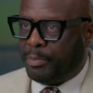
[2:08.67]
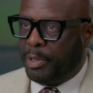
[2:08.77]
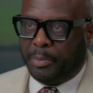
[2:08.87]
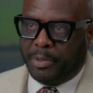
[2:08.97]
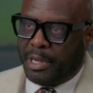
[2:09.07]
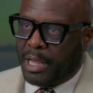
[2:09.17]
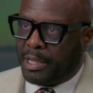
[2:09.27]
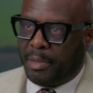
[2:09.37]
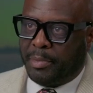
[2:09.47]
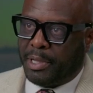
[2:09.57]
the people that I
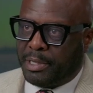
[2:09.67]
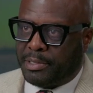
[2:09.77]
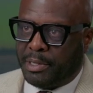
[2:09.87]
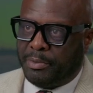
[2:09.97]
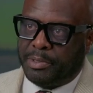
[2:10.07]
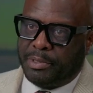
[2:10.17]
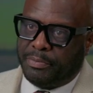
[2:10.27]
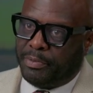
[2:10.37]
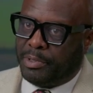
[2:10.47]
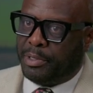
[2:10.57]
come in contact with,
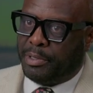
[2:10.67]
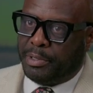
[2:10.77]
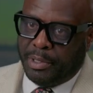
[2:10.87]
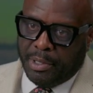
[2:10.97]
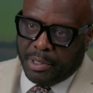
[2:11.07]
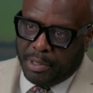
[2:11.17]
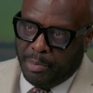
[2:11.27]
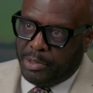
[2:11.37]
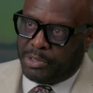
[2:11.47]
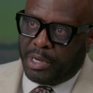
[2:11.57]
for the
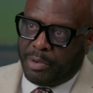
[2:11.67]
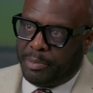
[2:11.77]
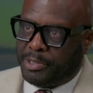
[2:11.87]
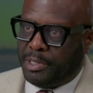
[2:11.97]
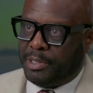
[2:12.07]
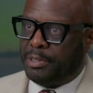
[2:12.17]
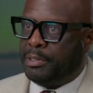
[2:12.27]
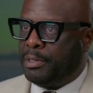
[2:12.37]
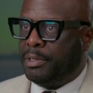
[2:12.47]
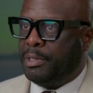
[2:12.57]
communities I represent,
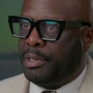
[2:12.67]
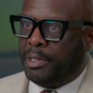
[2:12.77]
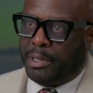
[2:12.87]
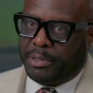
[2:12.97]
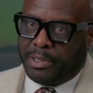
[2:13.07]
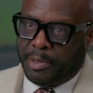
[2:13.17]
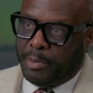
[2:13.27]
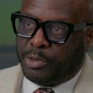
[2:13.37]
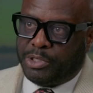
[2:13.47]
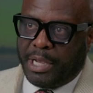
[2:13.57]
they're some of the
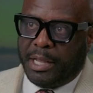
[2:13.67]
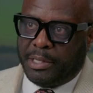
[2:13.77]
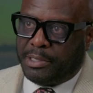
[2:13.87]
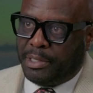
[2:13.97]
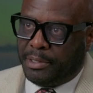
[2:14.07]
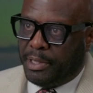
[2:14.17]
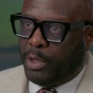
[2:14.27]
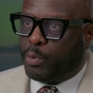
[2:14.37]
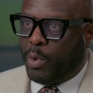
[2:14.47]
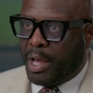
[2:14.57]
most challenged
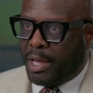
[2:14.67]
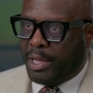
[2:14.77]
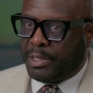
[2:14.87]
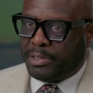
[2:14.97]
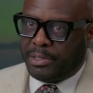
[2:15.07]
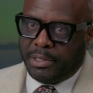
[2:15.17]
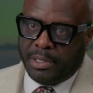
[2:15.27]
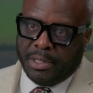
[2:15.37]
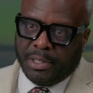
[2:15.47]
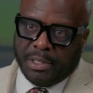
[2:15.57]
health-wise,
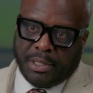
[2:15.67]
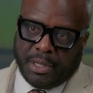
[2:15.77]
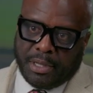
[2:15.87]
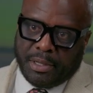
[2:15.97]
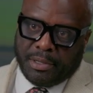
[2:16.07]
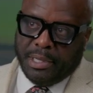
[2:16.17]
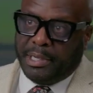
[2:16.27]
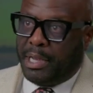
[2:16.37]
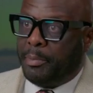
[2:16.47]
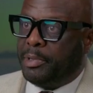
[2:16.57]

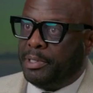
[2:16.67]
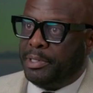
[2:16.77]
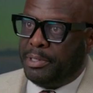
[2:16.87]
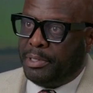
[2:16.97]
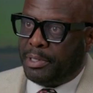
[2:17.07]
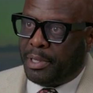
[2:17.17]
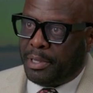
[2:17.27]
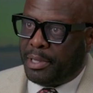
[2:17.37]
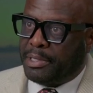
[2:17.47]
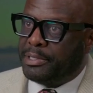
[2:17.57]
economically
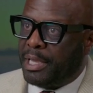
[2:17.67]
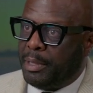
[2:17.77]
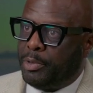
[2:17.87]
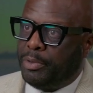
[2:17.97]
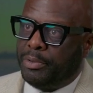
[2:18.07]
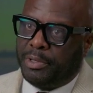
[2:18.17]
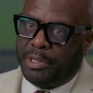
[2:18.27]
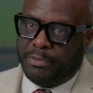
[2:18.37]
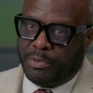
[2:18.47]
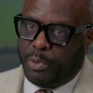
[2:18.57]
unstable,
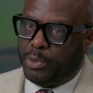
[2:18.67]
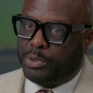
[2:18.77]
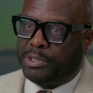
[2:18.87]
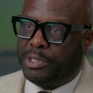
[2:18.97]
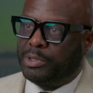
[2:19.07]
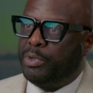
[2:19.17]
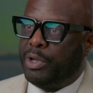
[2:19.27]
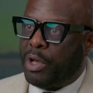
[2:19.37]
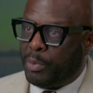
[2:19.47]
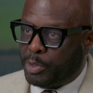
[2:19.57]
and of course, as we
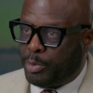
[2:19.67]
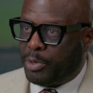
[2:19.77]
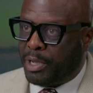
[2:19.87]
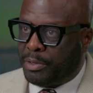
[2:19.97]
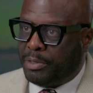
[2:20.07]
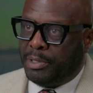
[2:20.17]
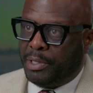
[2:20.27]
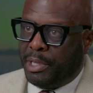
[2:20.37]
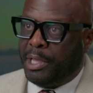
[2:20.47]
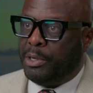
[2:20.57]
always point out,
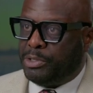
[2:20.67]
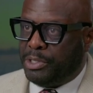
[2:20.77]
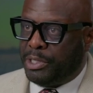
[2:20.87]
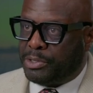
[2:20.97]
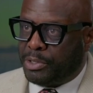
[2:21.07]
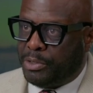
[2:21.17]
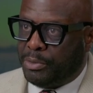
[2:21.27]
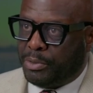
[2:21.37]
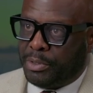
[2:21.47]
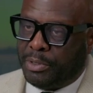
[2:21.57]
energy insecure.